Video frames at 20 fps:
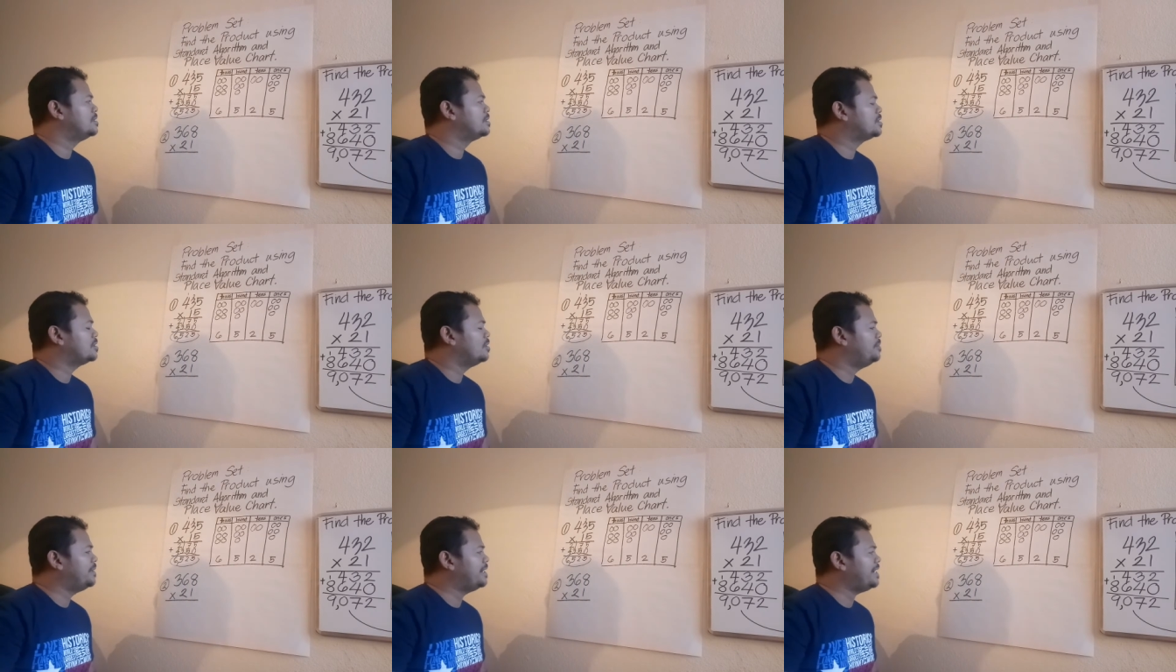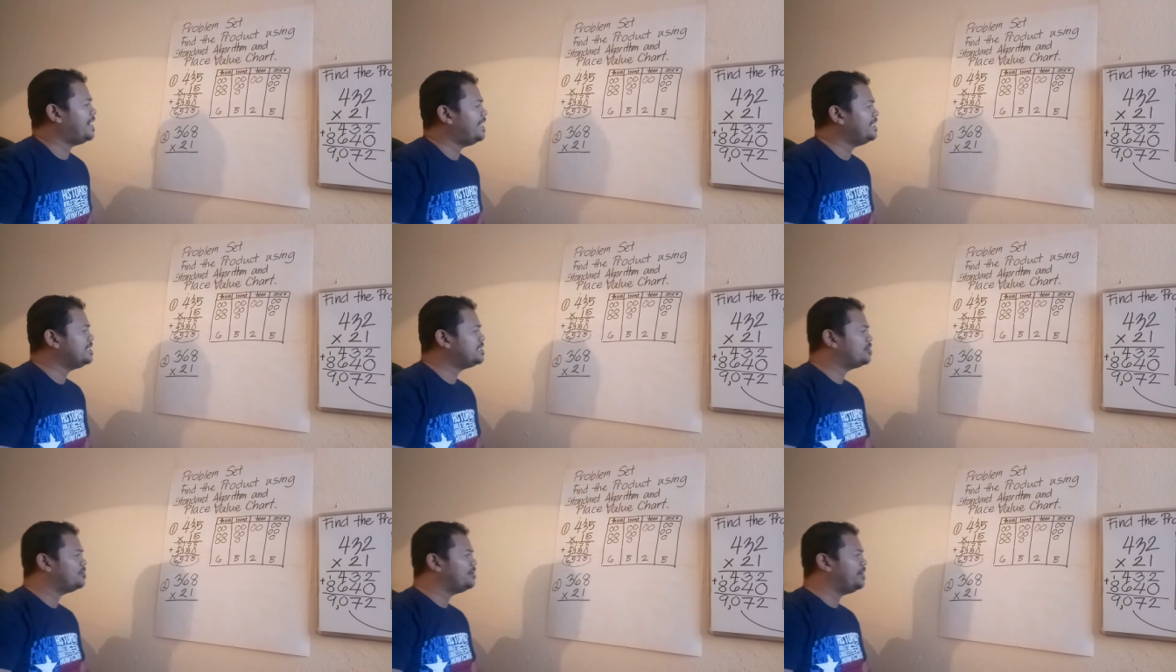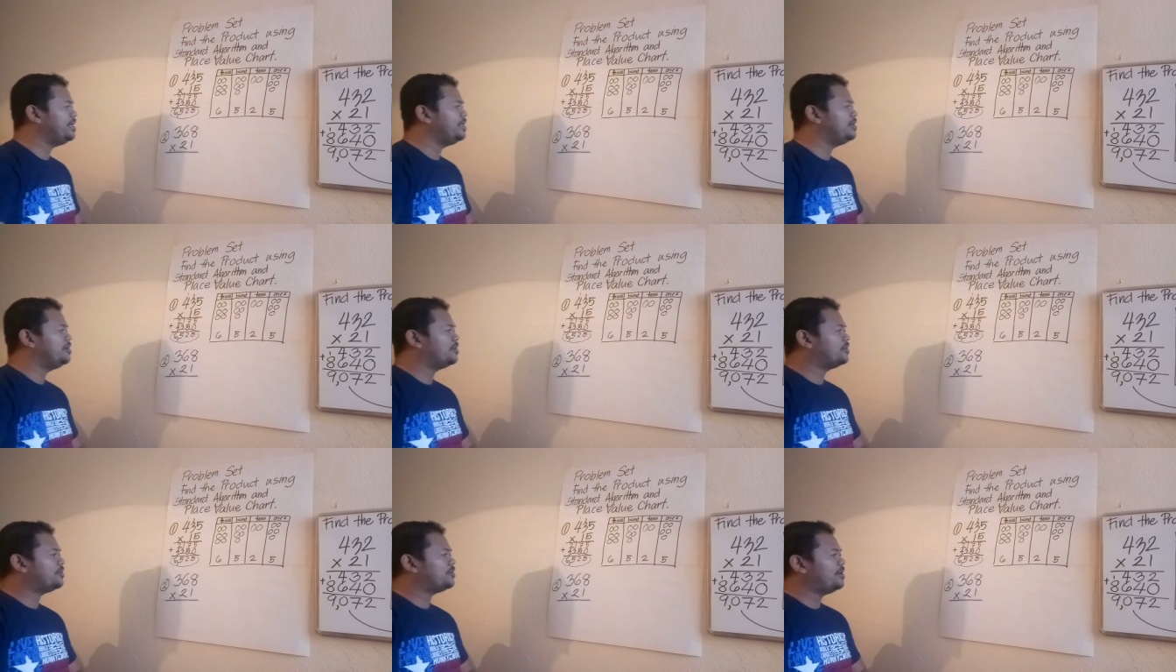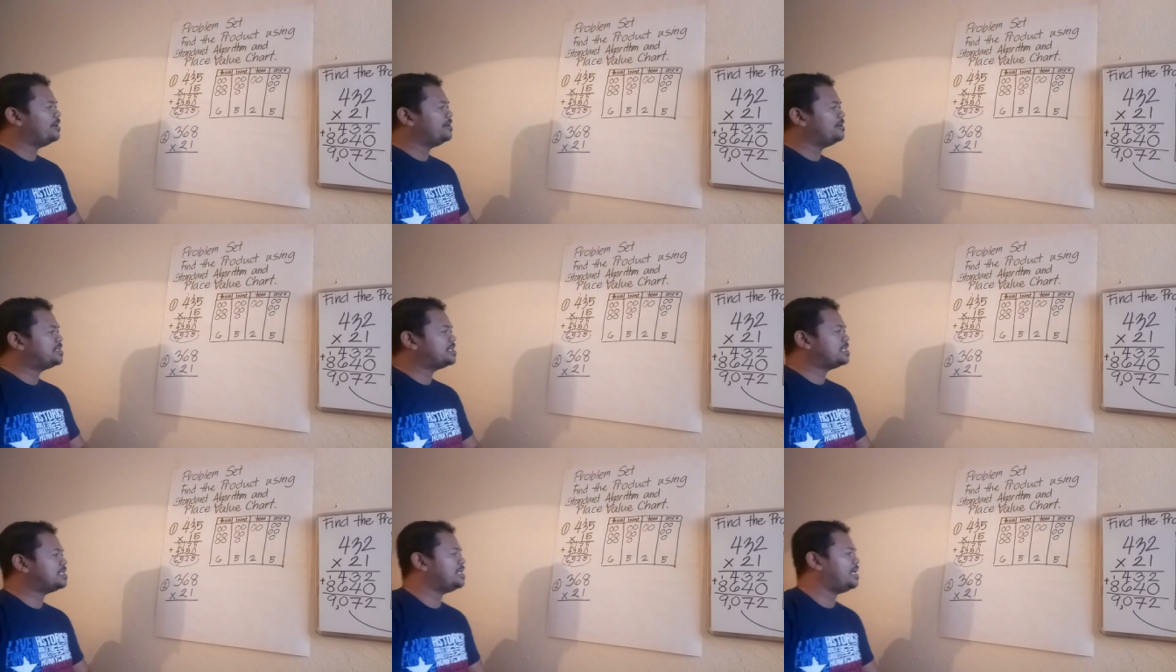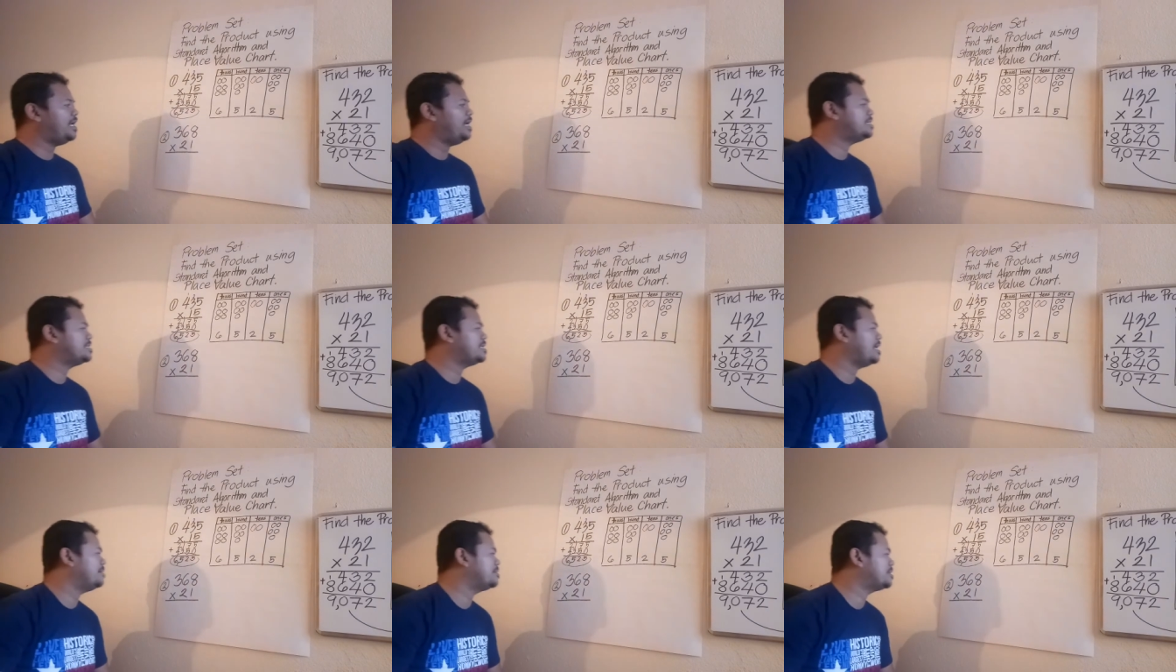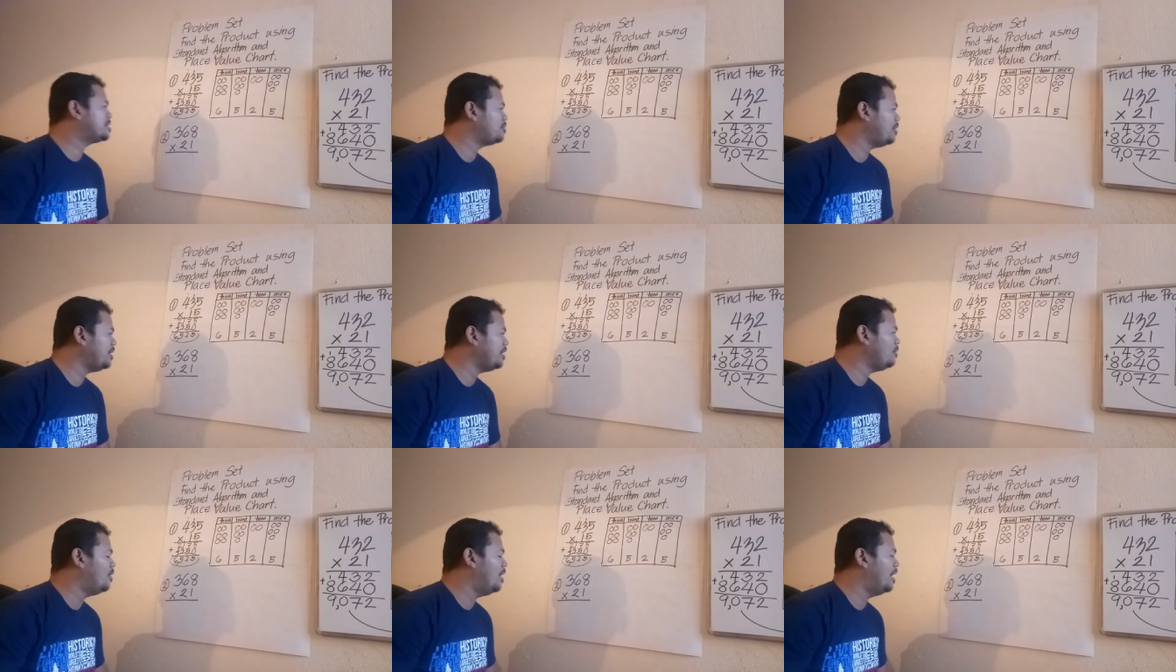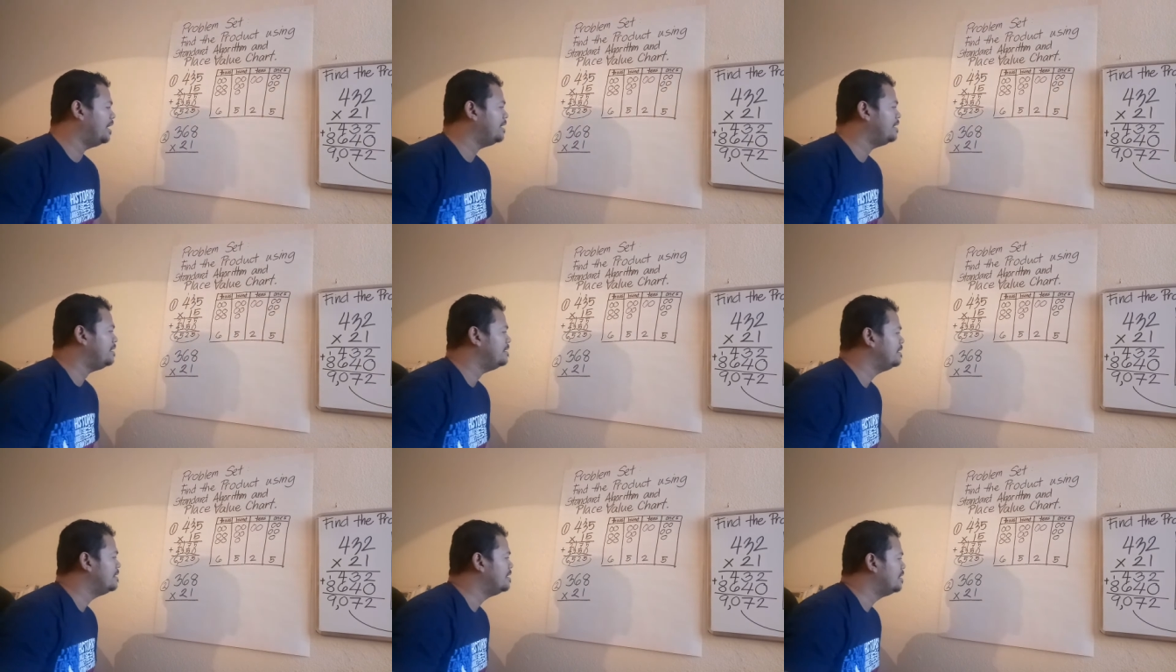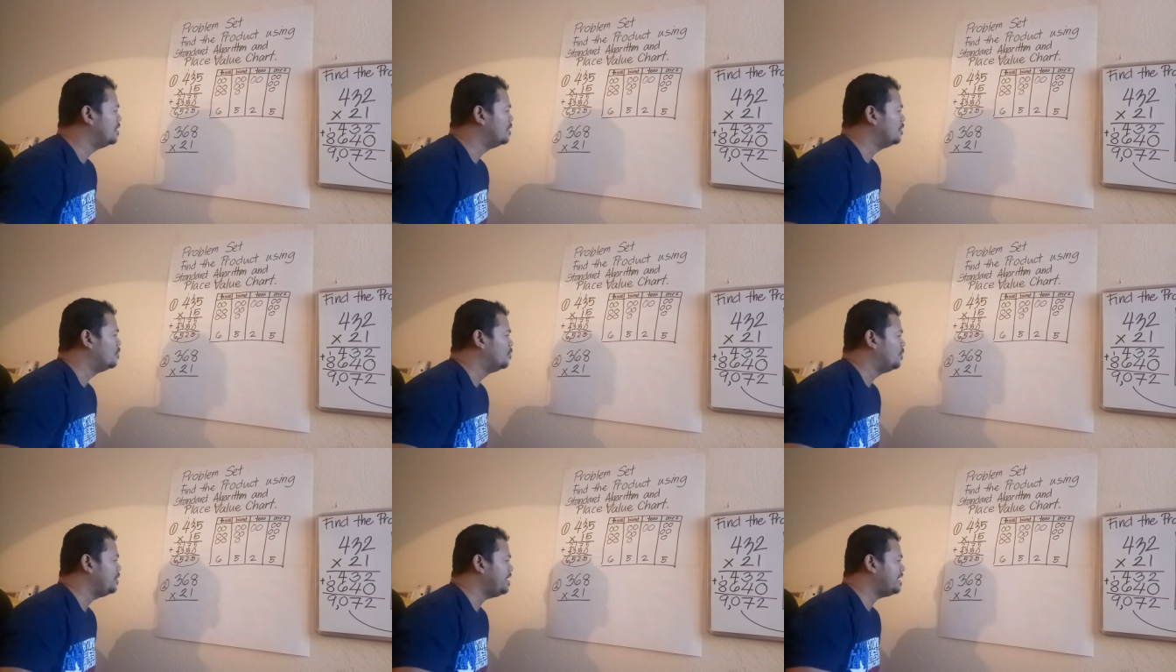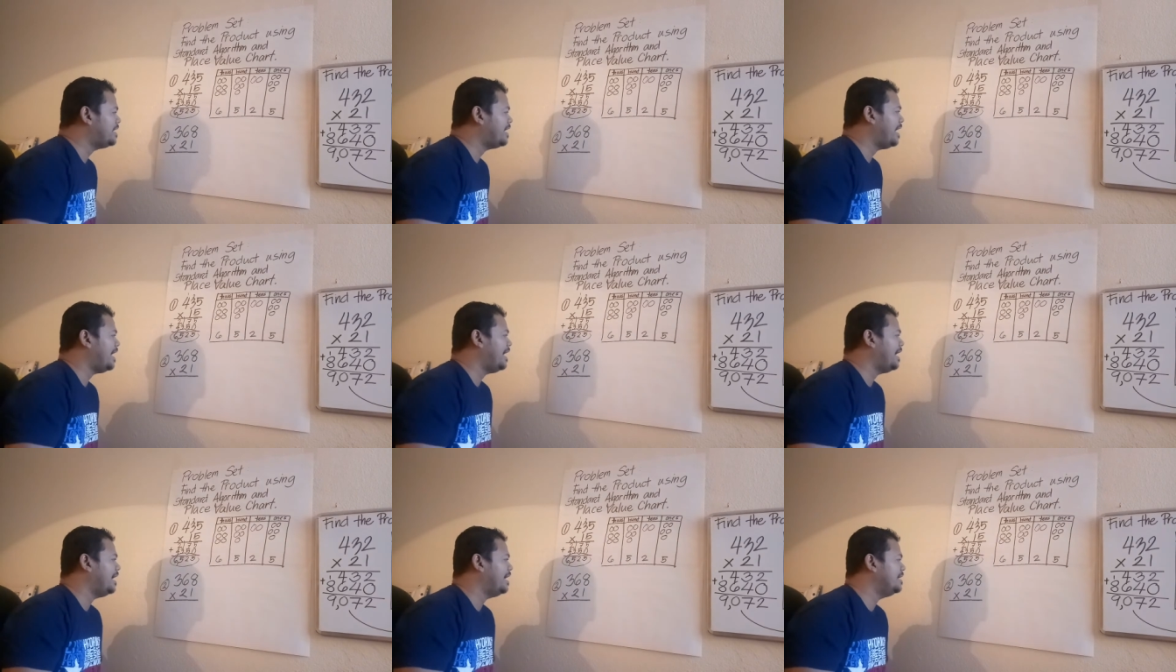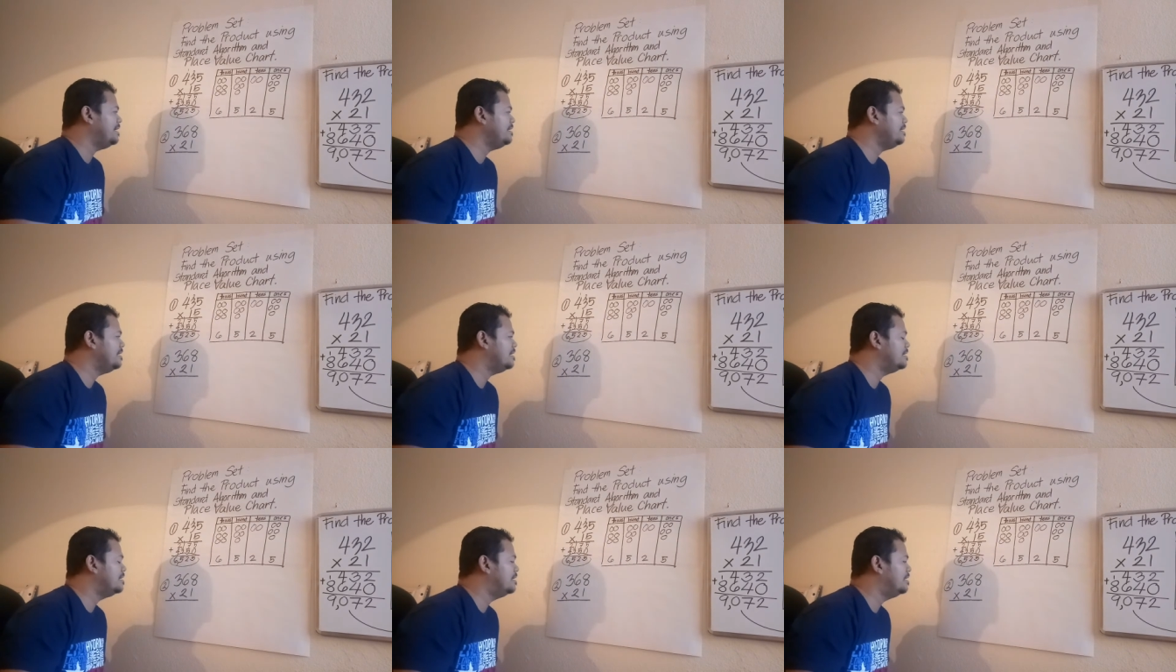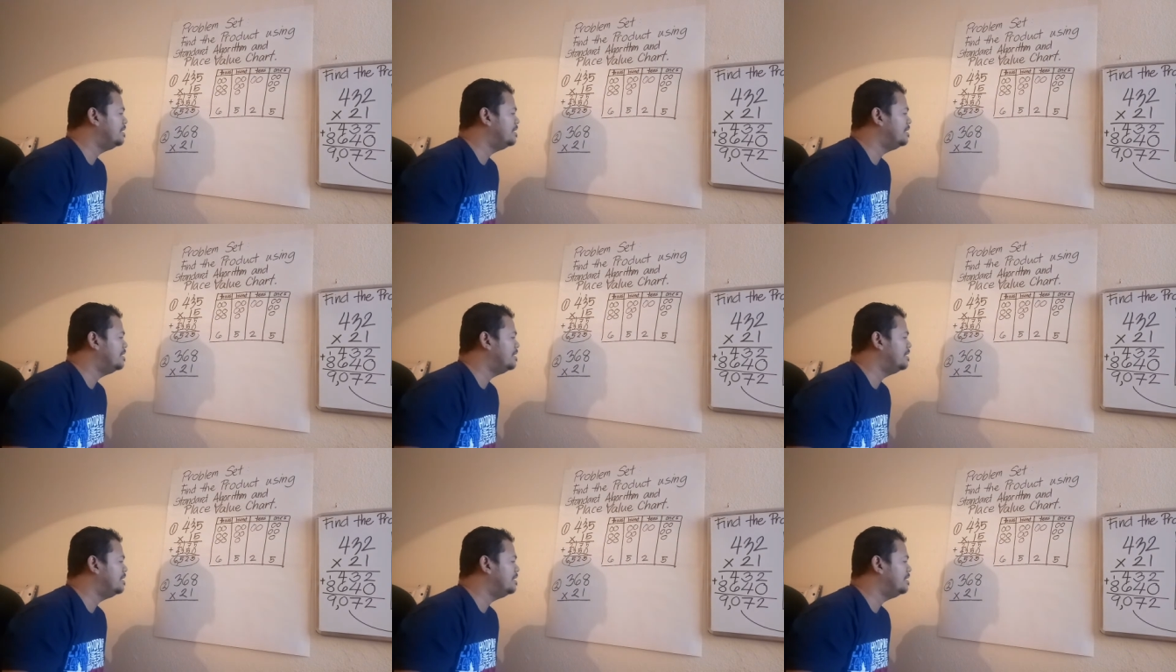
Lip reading: So by answering your 368 times 21, we can